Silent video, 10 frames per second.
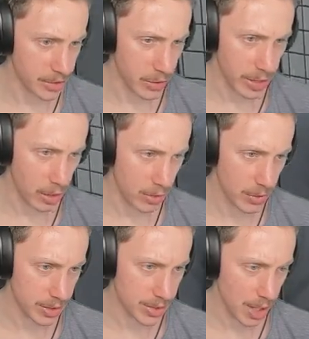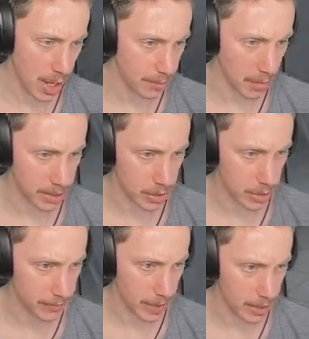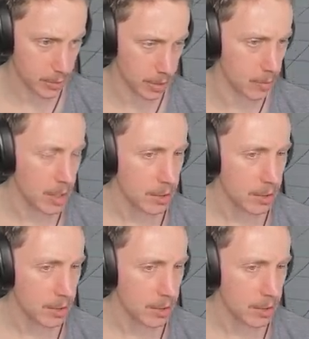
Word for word: turn that on's on the side, my dude, if you actually...